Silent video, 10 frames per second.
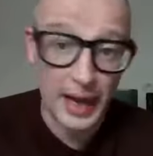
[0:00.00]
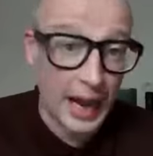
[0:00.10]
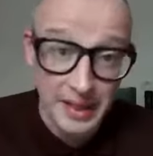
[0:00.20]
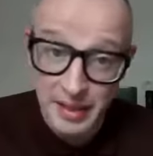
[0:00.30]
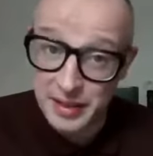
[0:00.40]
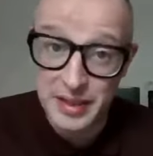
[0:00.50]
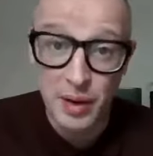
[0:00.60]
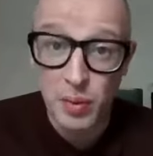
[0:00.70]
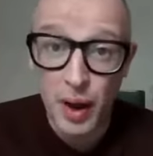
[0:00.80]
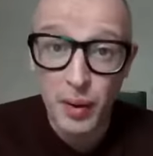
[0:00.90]
in the
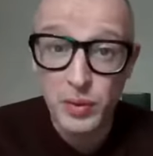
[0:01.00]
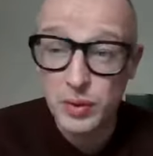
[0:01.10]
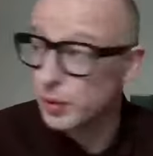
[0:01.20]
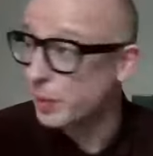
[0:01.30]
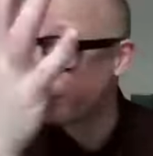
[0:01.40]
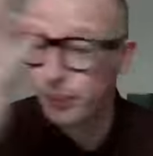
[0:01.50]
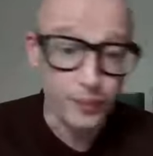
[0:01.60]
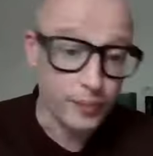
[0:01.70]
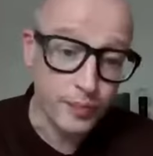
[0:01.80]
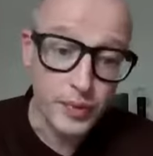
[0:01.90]
still house
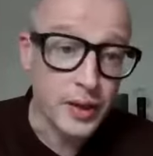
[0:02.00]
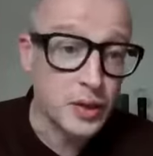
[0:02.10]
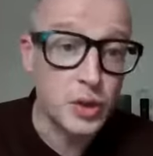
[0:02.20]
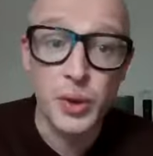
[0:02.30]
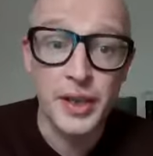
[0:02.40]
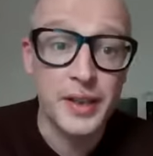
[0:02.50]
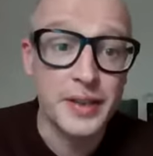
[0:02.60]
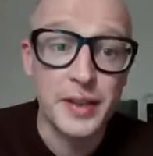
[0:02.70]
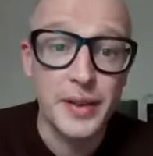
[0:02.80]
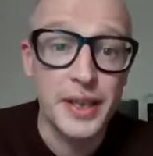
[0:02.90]
during
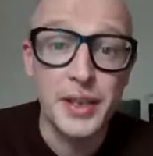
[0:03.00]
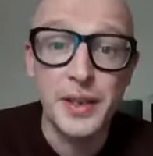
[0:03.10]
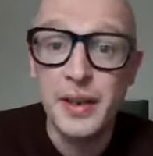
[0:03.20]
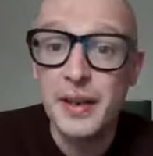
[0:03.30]
distillation.